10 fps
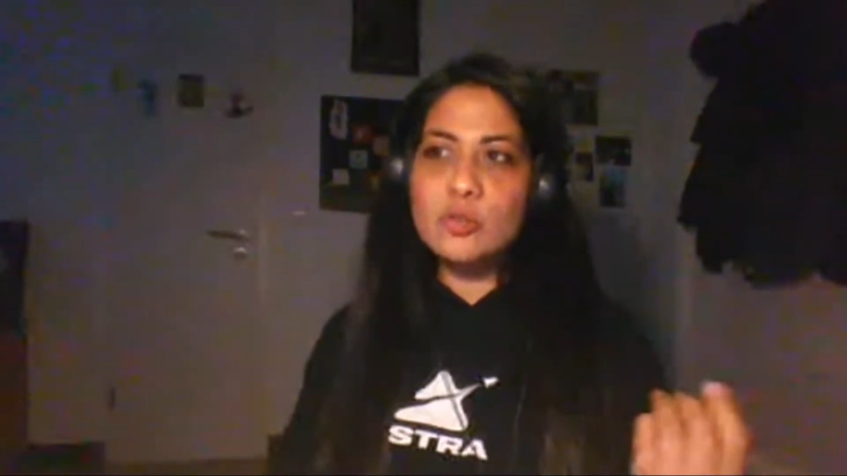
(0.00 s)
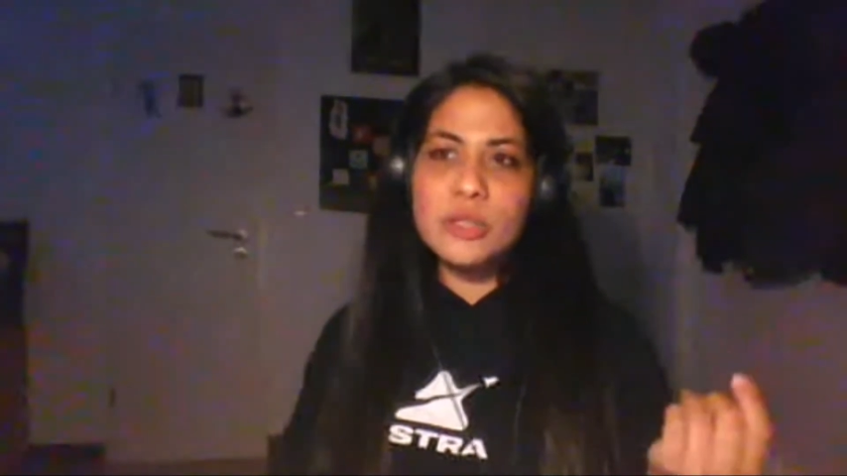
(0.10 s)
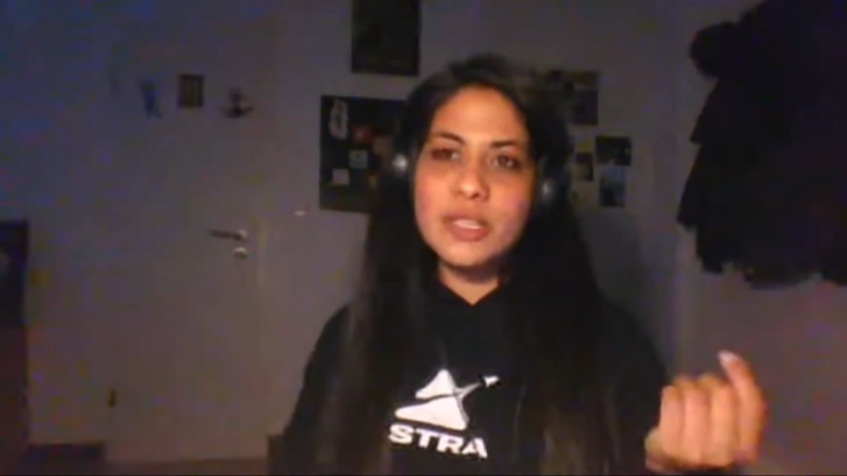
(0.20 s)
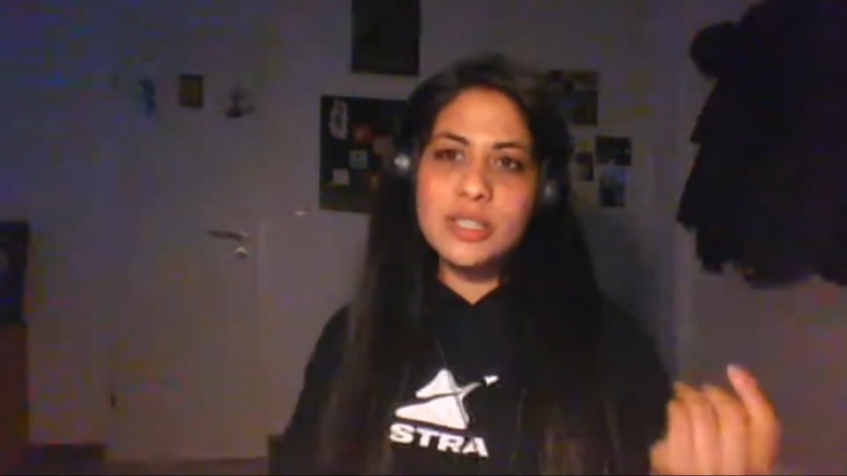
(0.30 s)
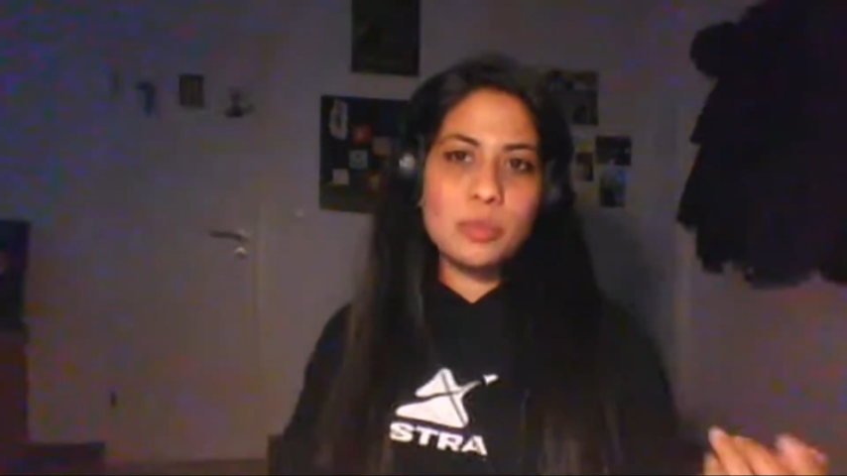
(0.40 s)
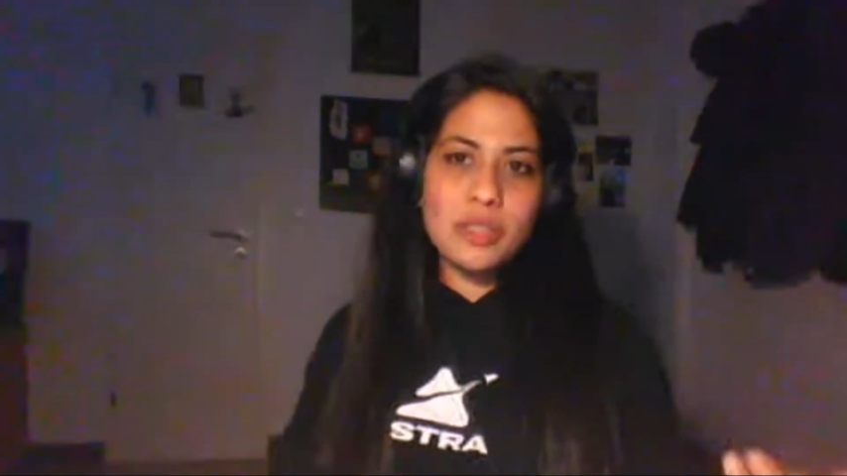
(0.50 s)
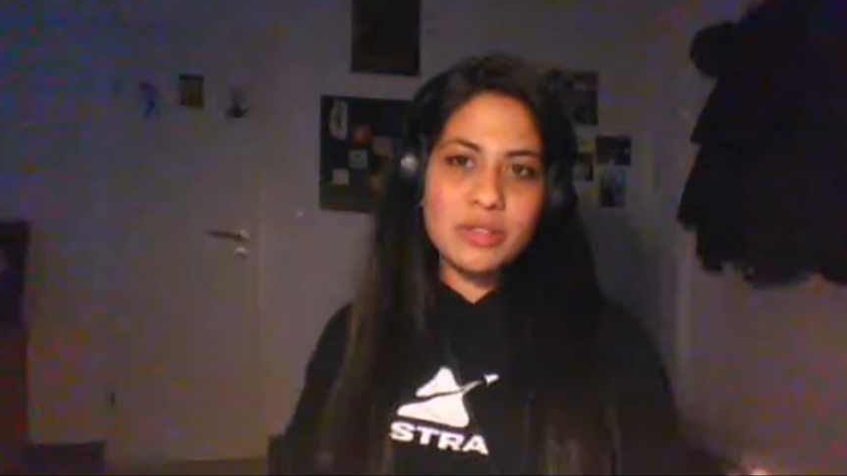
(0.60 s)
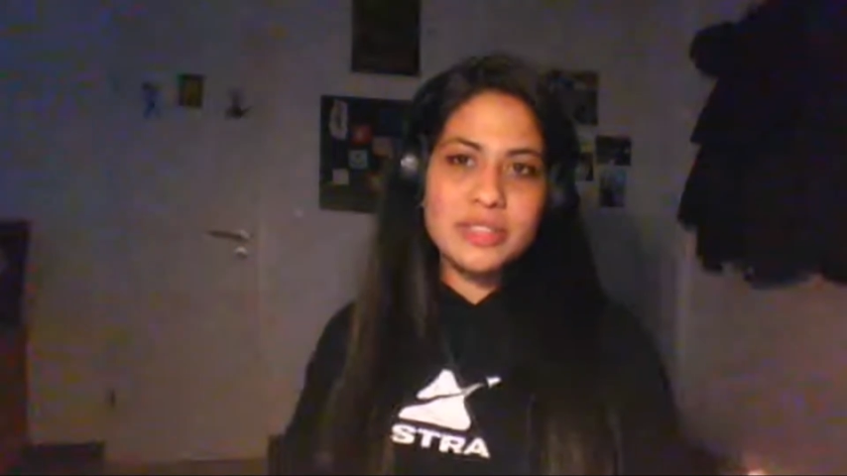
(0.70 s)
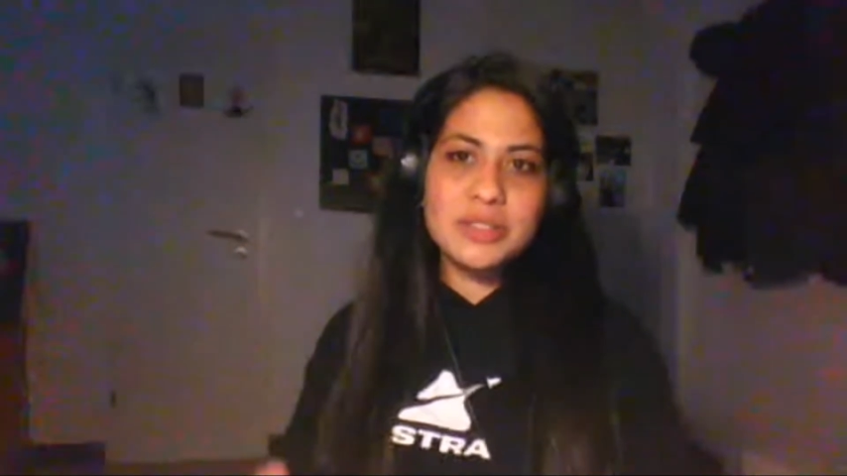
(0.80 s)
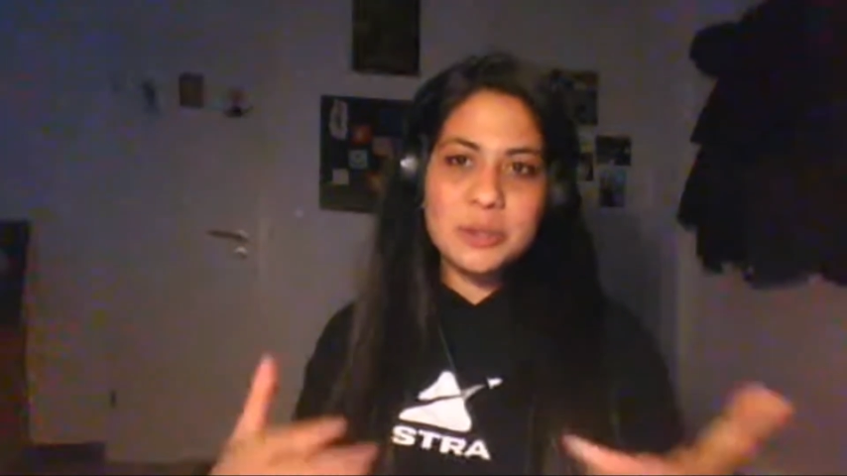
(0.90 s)
human
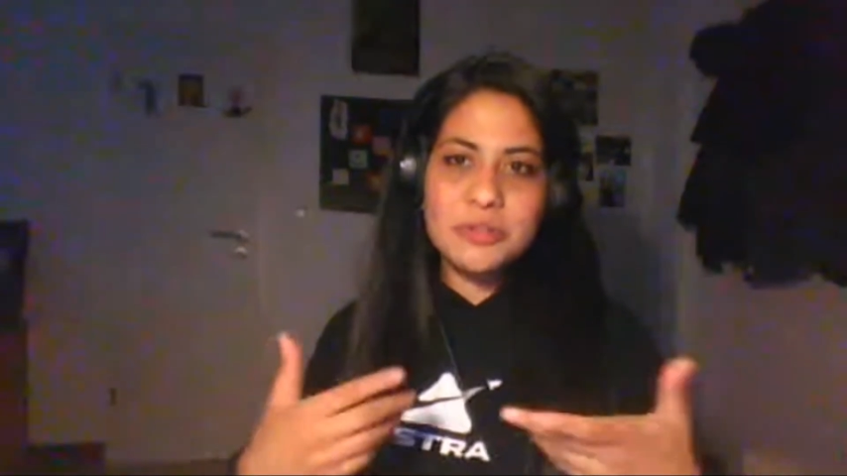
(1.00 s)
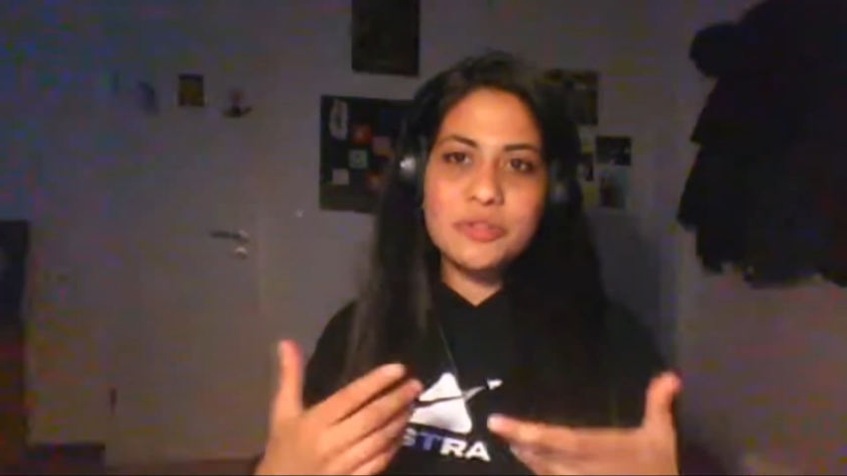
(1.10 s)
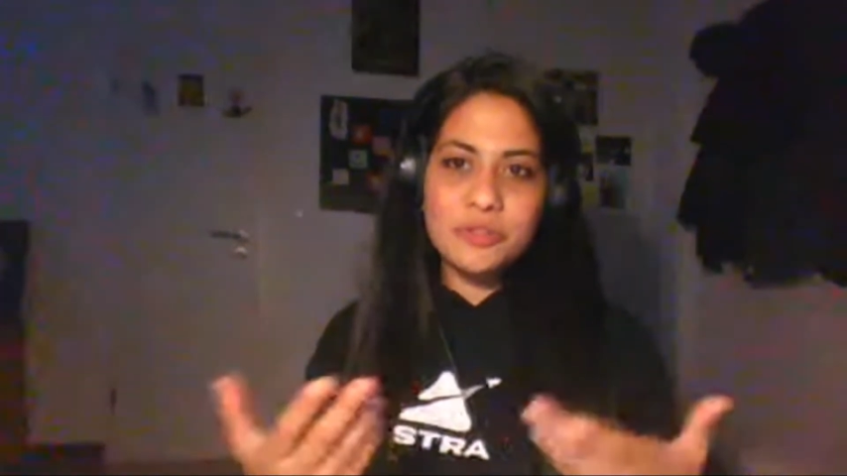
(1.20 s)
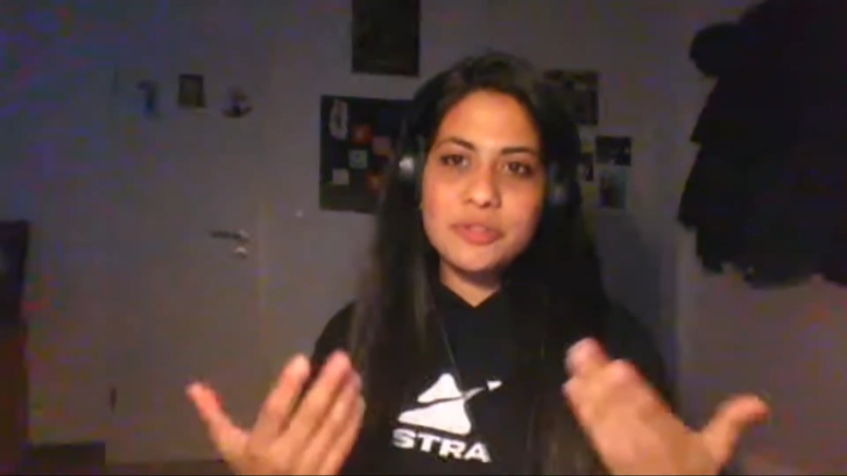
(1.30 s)
experience of